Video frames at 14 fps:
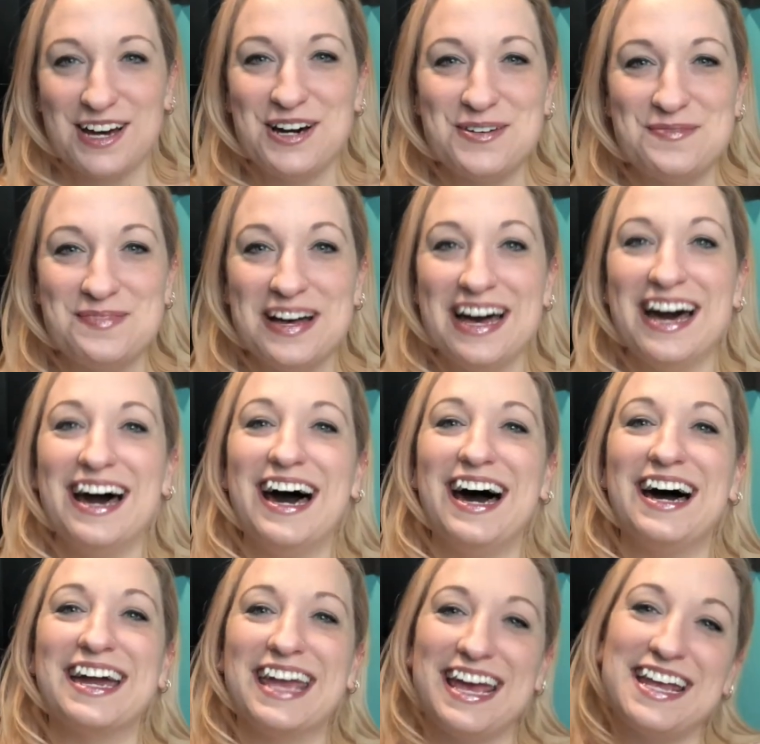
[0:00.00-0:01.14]
Um,
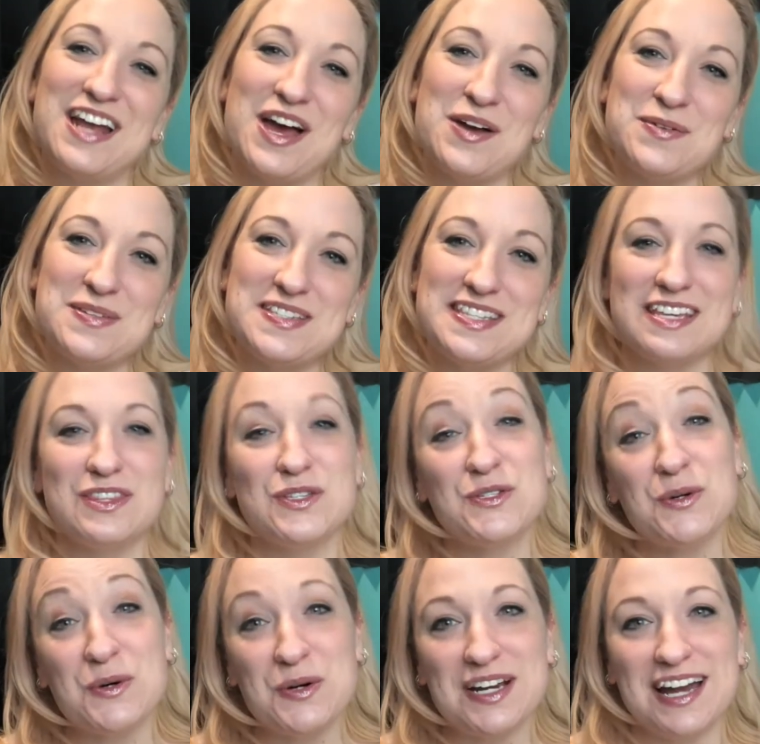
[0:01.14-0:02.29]
again, I was like the
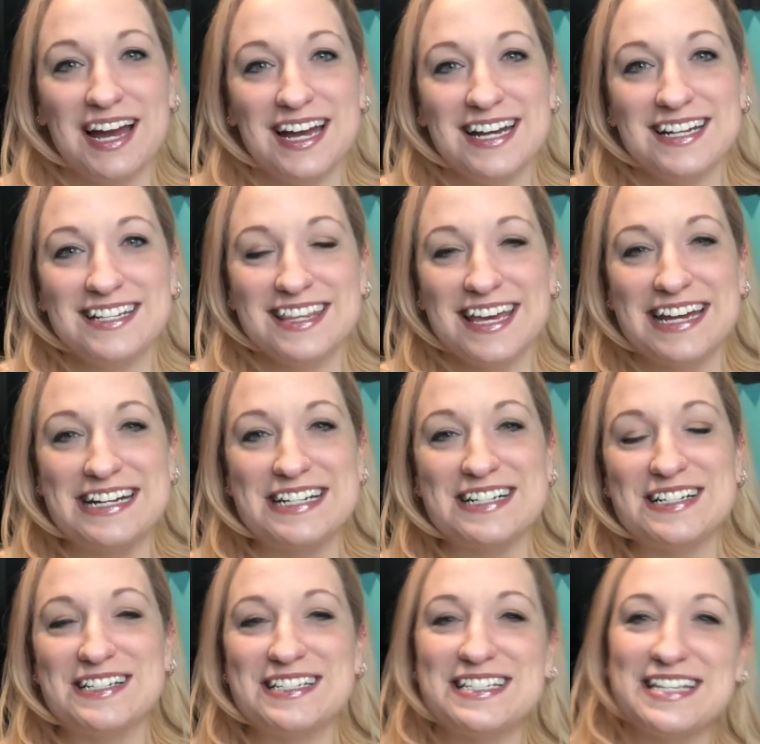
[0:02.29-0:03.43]
tour guide
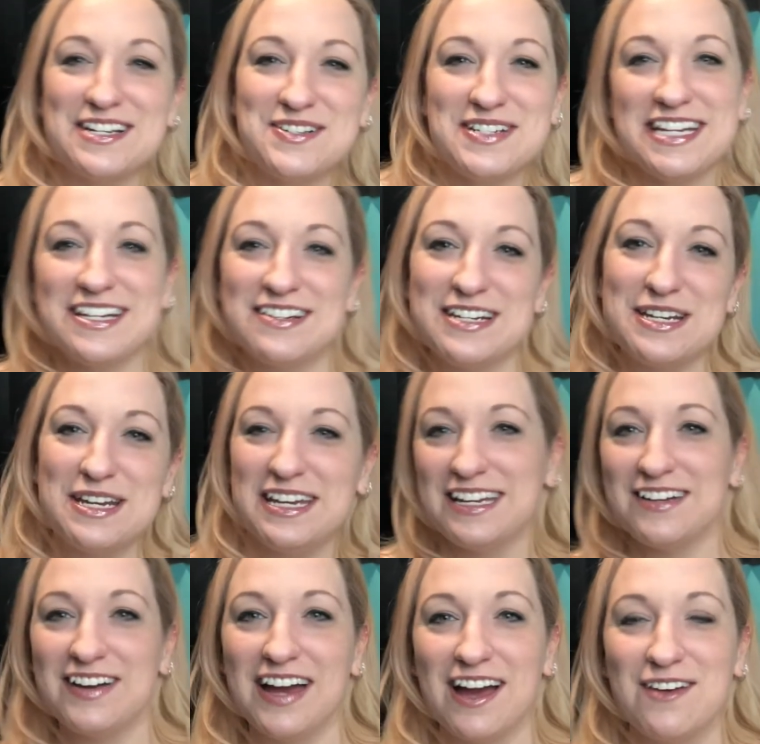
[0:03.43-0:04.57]
there, secretary. You know,
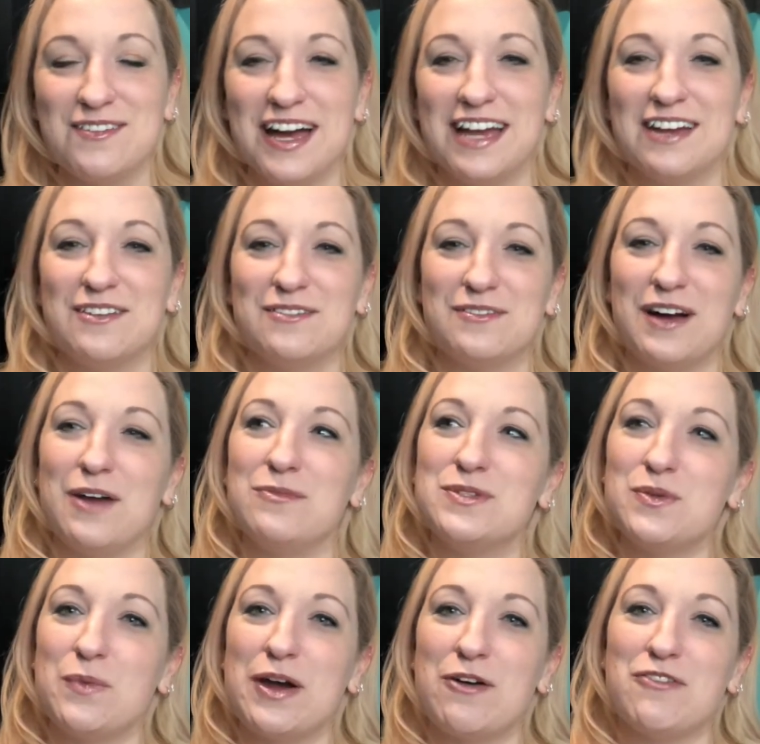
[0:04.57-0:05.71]
I I, I was
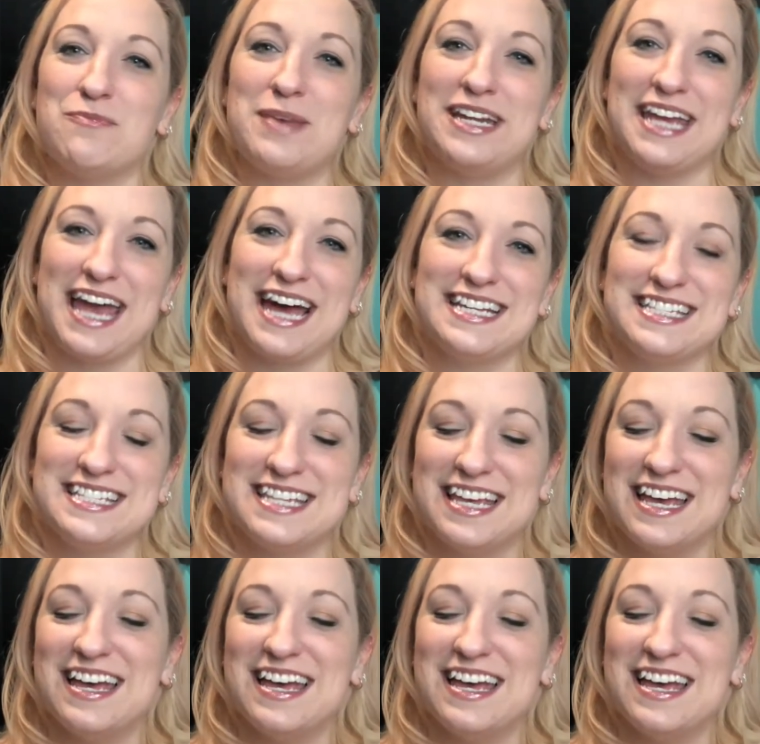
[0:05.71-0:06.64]
aware of many hats.